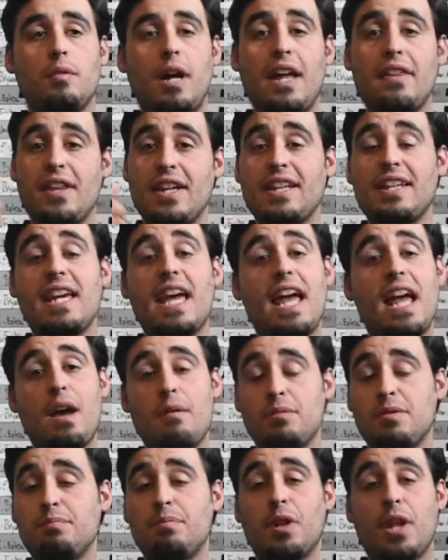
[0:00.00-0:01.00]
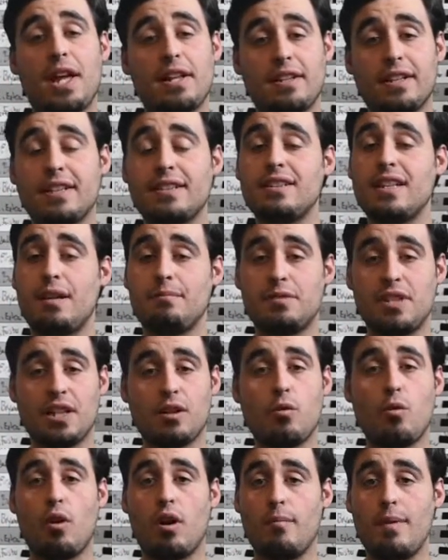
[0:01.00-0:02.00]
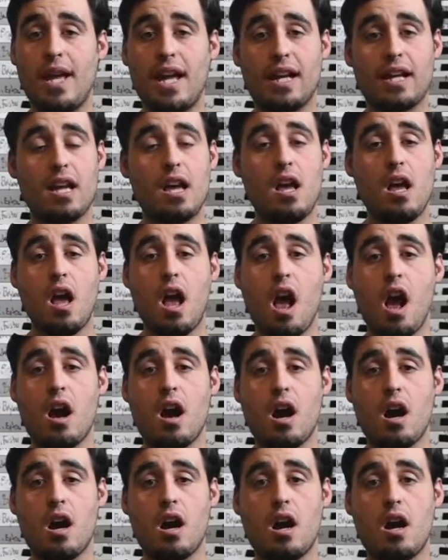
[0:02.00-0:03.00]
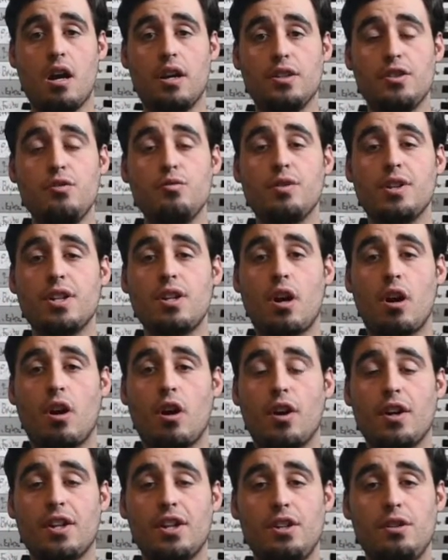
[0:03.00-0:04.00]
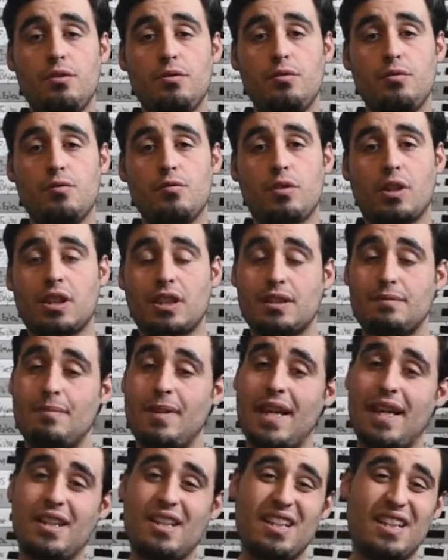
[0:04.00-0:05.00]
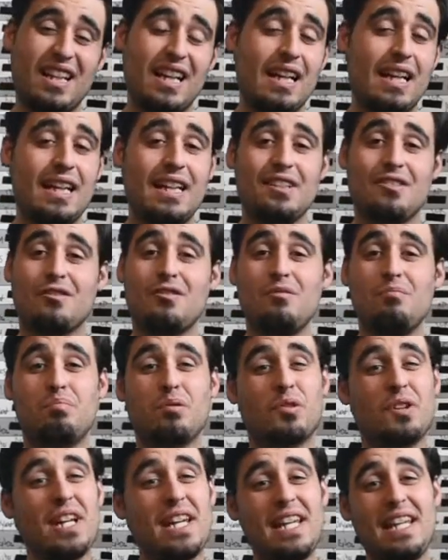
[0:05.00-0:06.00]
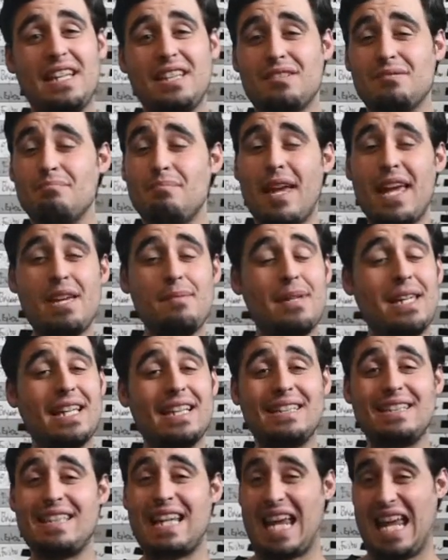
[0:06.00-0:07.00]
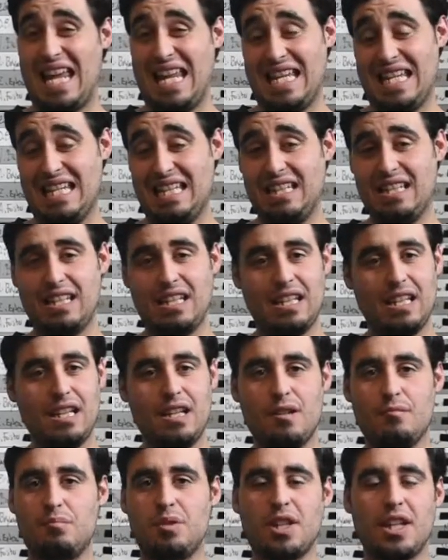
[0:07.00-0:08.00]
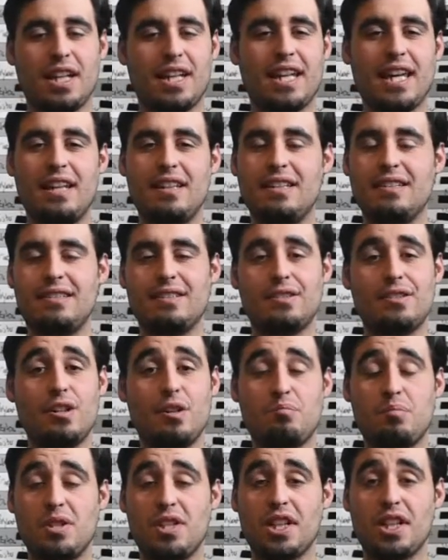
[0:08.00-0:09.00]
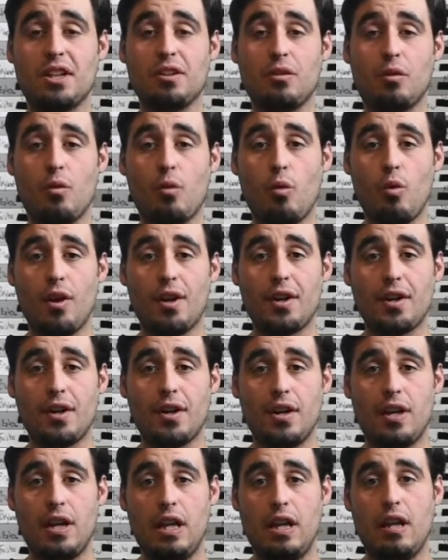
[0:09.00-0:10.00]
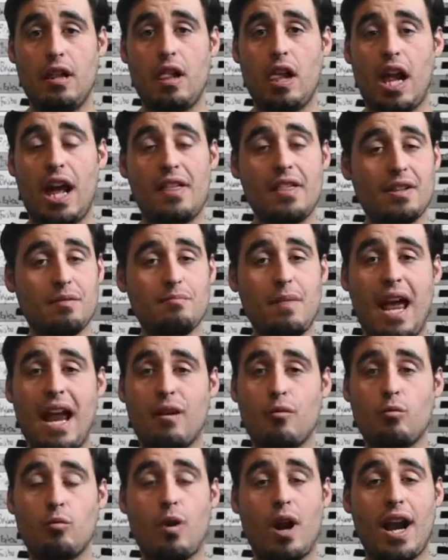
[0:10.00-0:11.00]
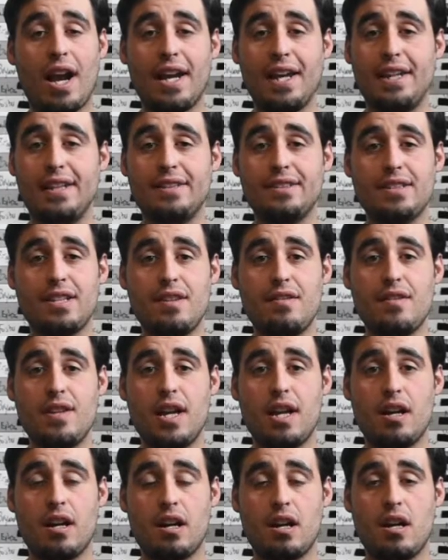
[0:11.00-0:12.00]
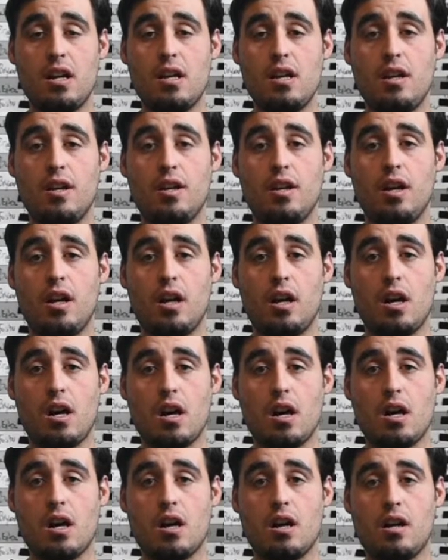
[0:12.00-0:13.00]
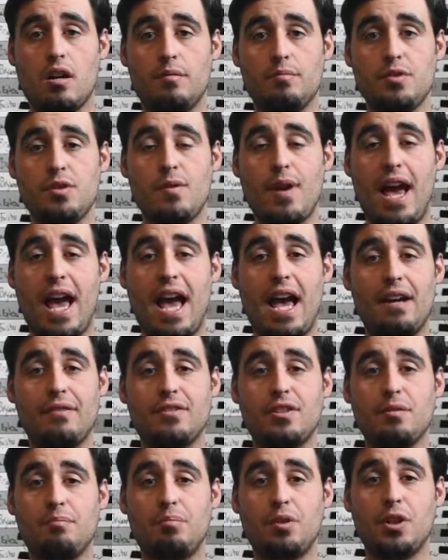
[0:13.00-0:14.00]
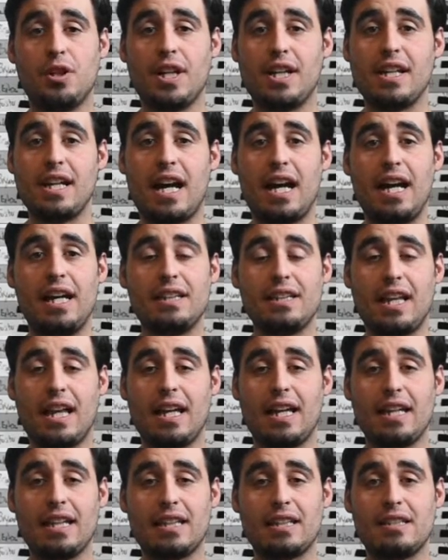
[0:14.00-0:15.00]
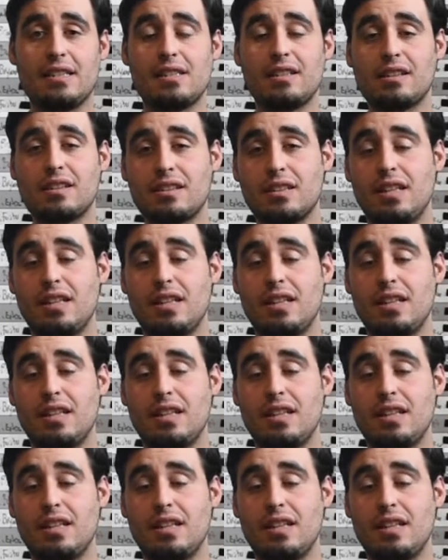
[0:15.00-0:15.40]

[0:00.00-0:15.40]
I think Cam's playing like a top 10 quarterback. You could argue, Drew Brees, maybe a 10. But again, this is no particular order. I think Matt Ryan's in there. You have to put a guy like...